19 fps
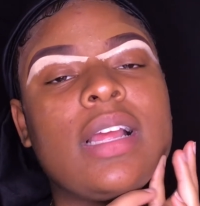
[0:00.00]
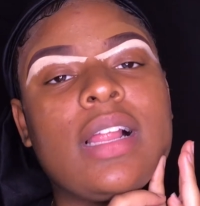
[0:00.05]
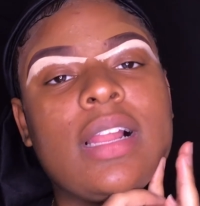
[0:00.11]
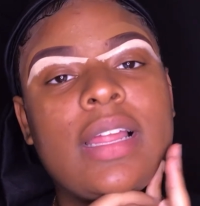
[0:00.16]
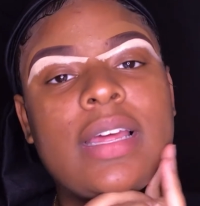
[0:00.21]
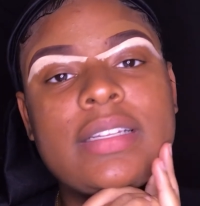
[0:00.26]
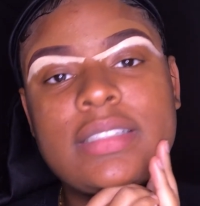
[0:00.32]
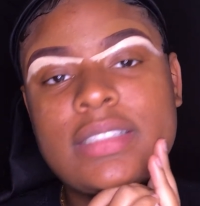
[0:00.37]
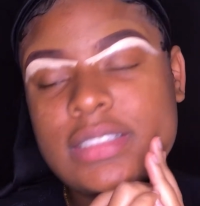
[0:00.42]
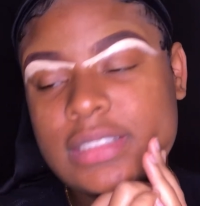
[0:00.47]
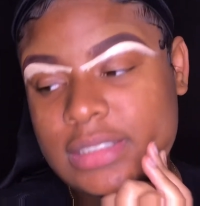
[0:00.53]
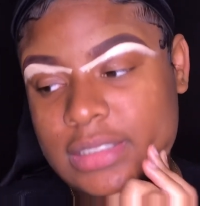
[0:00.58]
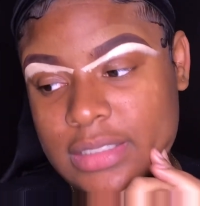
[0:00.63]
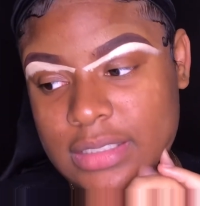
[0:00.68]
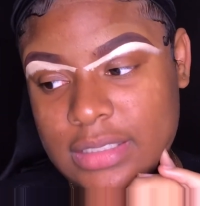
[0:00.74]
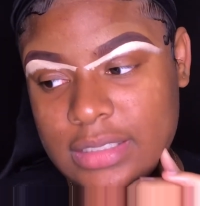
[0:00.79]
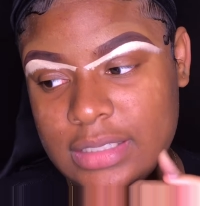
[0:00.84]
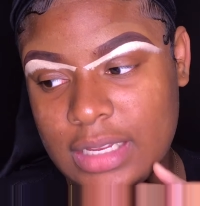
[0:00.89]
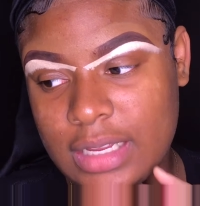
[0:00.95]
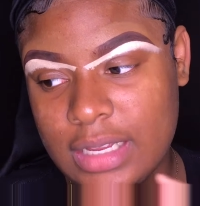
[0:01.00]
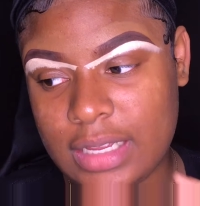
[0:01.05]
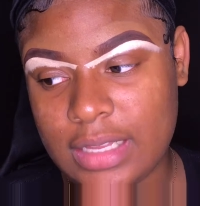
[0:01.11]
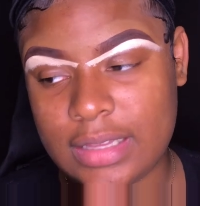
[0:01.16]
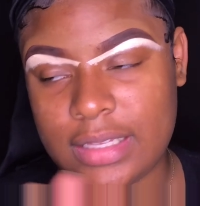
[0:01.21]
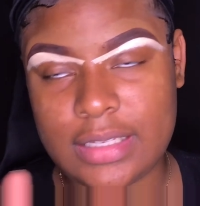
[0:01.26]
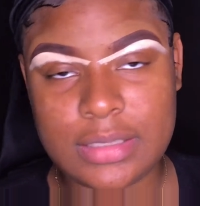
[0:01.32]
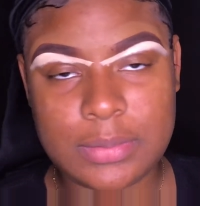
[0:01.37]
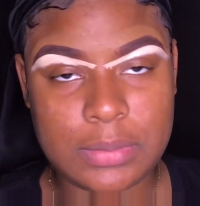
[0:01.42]
like this to the
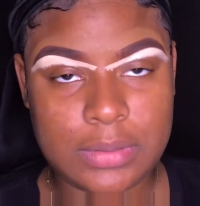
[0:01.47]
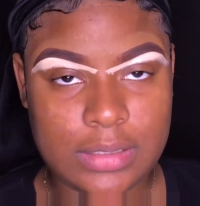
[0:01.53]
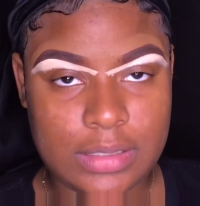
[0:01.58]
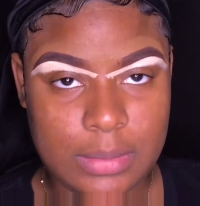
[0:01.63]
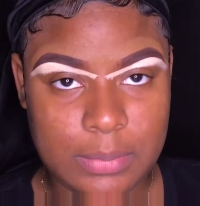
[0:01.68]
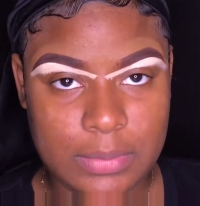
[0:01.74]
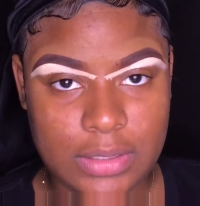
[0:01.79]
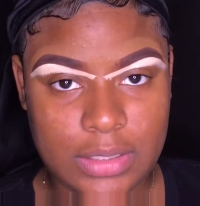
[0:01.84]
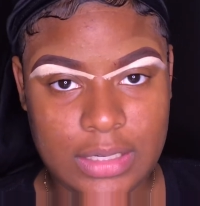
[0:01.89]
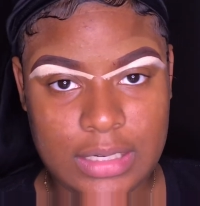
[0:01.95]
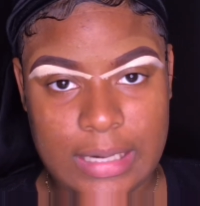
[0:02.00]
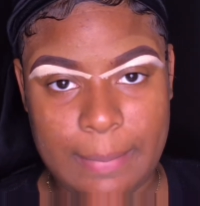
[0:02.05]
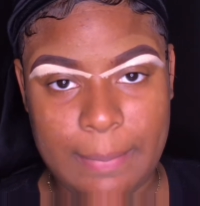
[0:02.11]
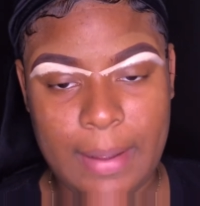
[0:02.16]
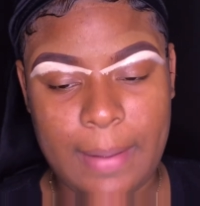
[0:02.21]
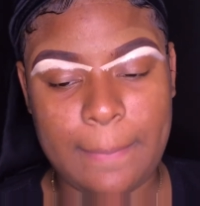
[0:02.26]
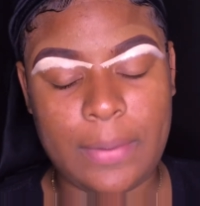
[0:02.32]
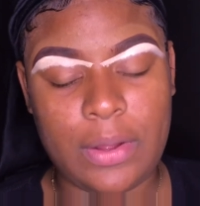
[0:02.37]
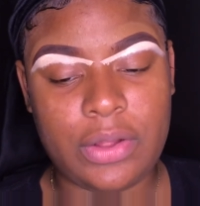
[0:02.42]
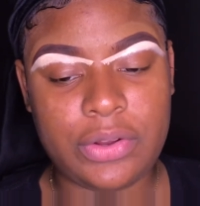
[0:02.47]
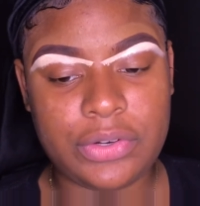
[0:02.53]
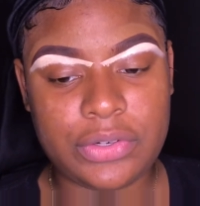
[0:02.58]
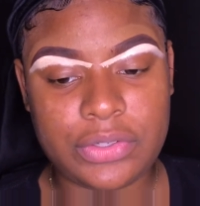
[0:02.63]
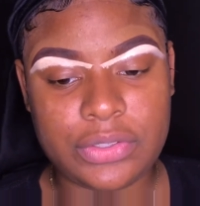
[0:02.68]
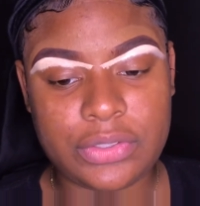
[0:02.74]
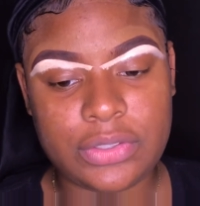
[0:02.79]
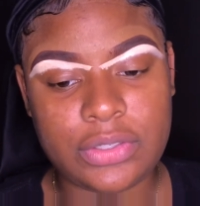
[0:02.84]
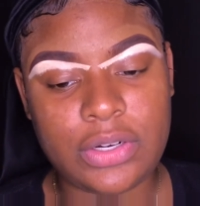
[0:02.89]
side, that's because I'm looking at my
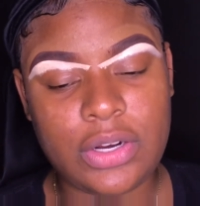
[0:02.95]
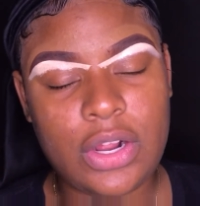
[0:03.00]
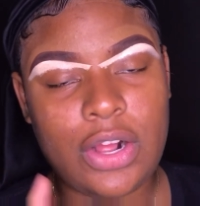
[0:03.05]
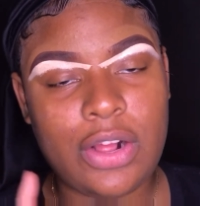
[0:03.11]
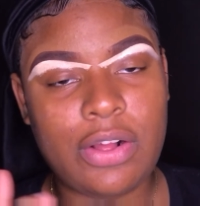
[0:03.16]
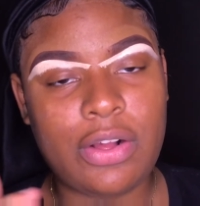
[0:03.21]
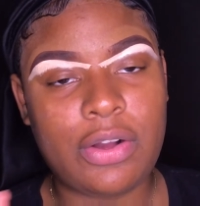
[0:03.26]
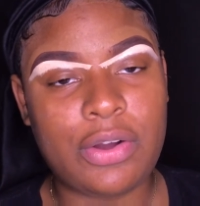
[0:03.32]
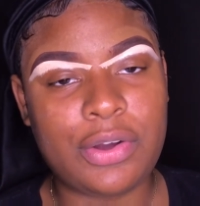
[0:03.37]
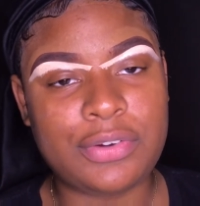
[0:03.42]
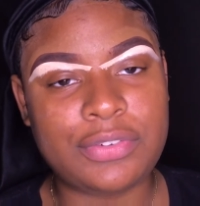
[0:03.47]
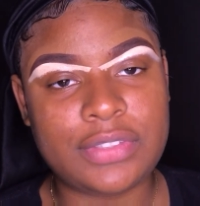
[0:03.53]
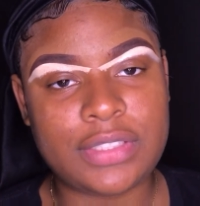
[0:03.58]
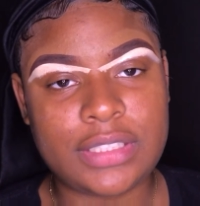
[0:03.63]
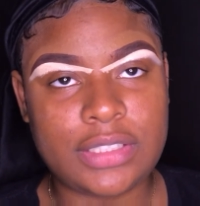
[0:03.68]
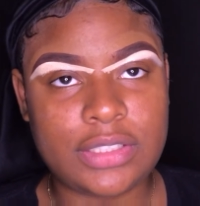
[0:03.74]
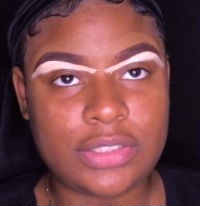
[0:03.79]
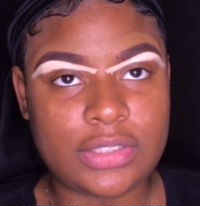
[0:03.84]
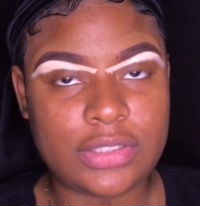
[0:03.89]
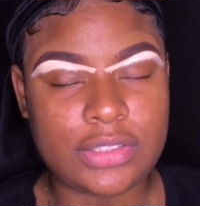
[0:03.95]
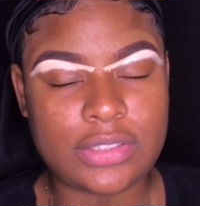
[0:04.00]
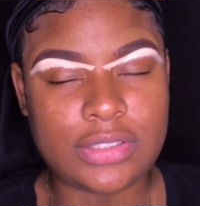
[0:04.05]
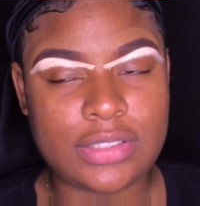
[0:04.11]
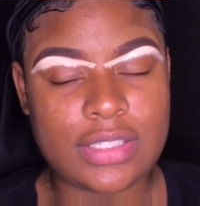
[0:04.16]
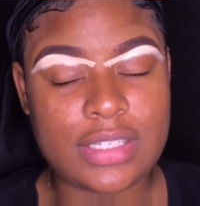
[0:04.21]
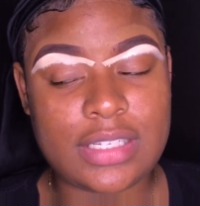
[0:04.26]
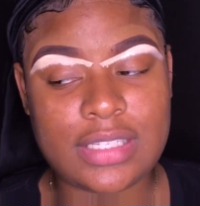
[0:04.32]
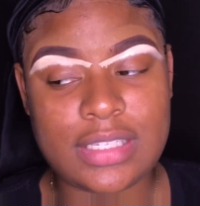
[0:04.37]
monitor over here
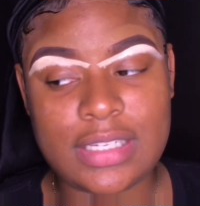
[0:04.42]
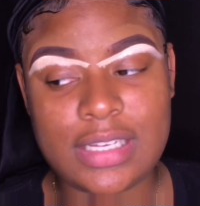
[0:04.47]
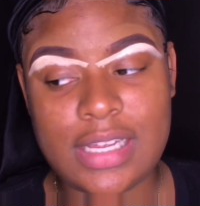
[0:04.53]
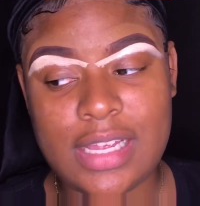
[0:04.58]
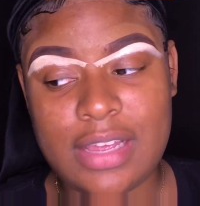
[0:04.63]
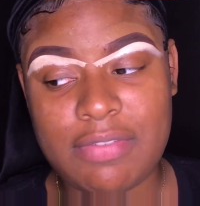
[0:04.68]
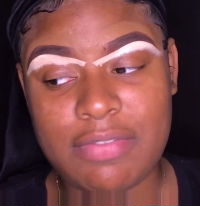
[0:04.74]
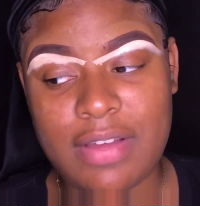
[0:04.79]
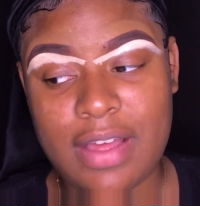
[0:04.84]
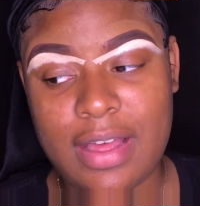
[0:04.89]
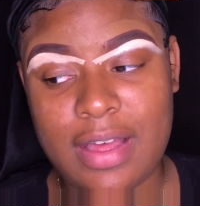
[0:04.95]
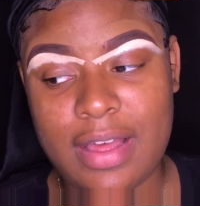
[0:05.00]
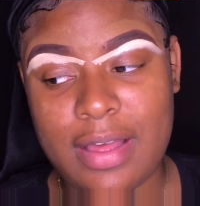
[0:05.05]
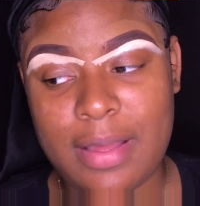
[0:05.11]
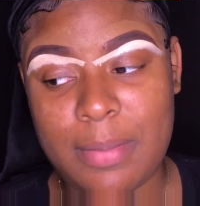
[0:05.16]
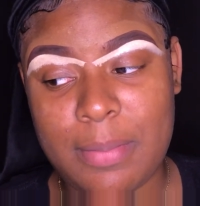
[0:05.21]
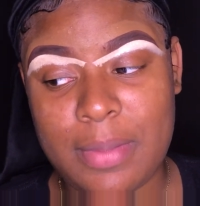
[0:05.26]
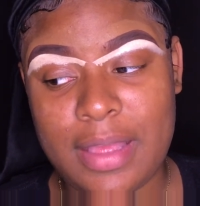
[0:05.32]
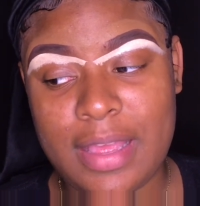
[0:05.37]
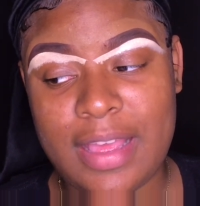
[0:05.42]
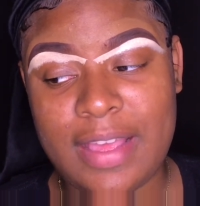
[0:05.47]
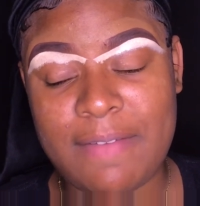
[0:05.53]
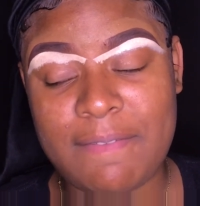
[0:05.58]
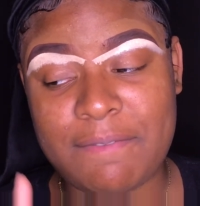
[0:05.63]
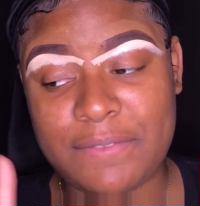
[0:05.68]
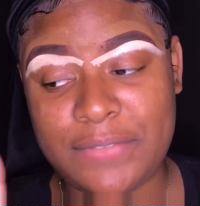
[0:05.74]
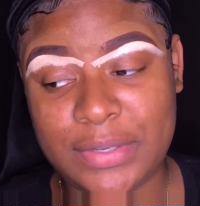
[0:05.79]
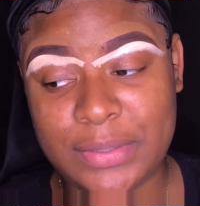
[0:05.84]
to see if I'm
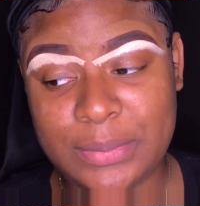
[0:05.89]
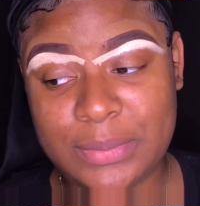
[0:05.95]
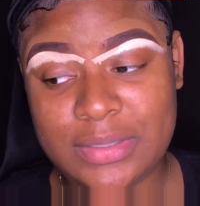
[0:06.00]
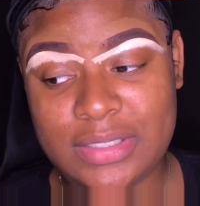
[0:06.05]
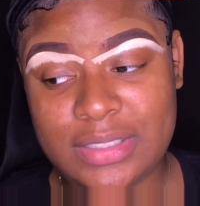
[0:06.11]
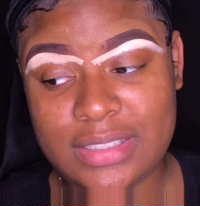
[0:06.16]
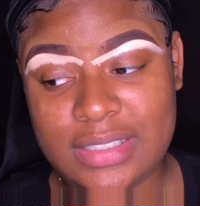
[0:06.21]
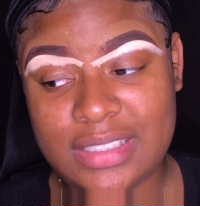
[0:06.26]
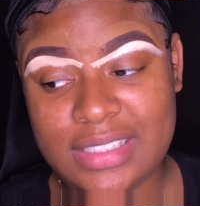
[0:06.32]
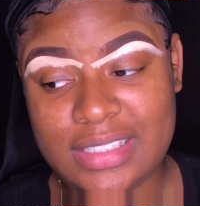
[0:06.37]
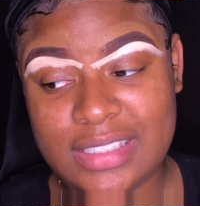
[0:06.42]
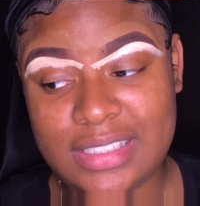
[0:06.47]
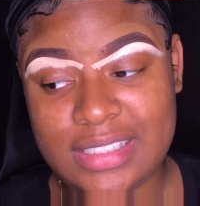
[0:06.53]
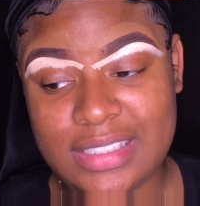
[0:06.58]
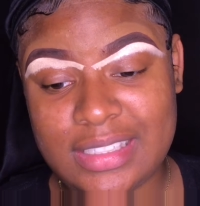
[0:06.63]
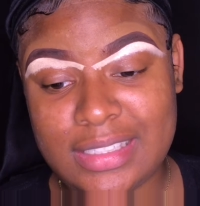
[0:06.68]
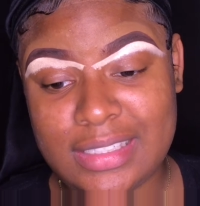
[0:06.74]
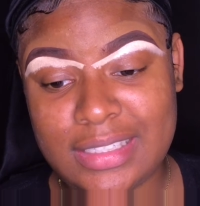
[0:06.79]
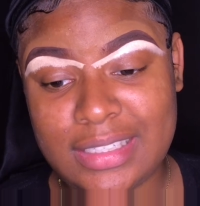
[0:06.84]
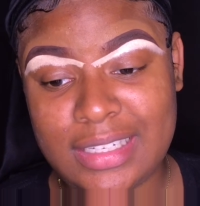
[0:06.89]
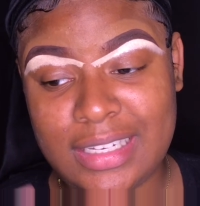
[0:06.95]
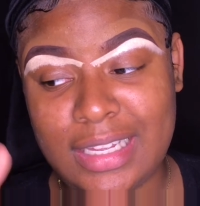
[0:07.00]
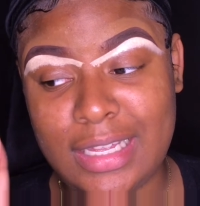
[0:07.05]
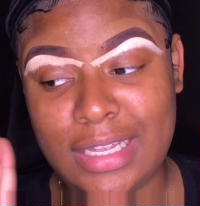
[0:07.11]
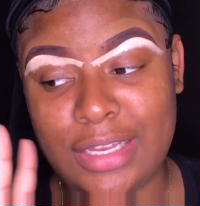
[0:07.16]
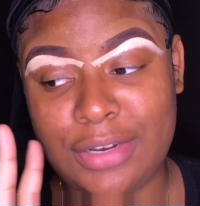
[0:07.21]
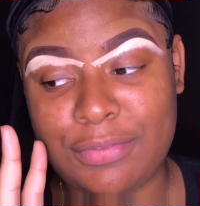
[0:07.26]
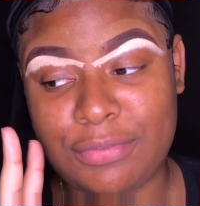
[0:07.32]
in focus,
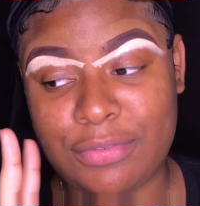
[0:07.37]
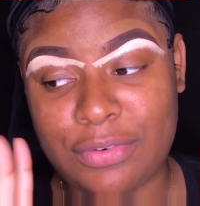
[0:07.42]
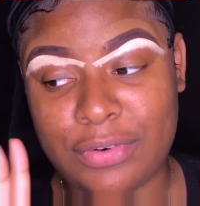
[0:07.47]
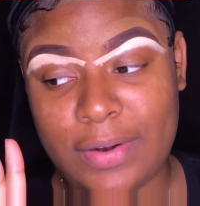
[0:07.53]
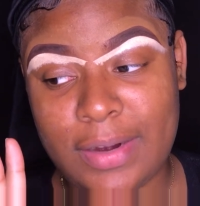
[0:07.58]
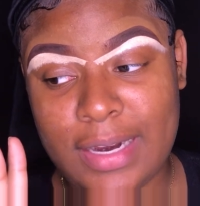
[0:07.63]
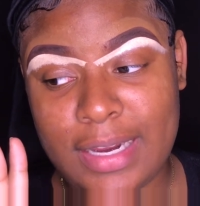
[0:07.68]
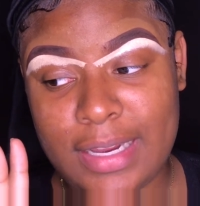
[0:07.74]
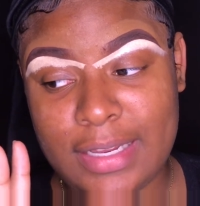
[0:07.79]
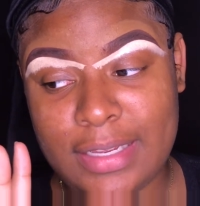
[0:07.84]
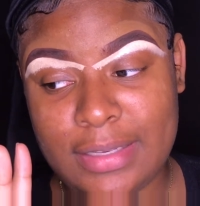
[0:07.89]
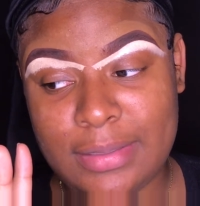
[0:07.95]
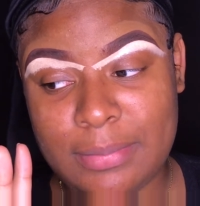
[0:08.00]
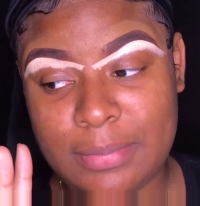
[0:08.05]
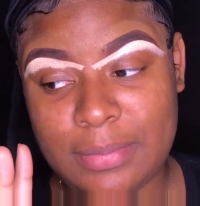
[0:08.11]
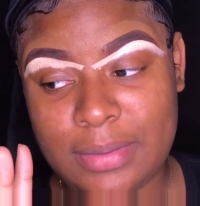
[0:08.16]
in frame,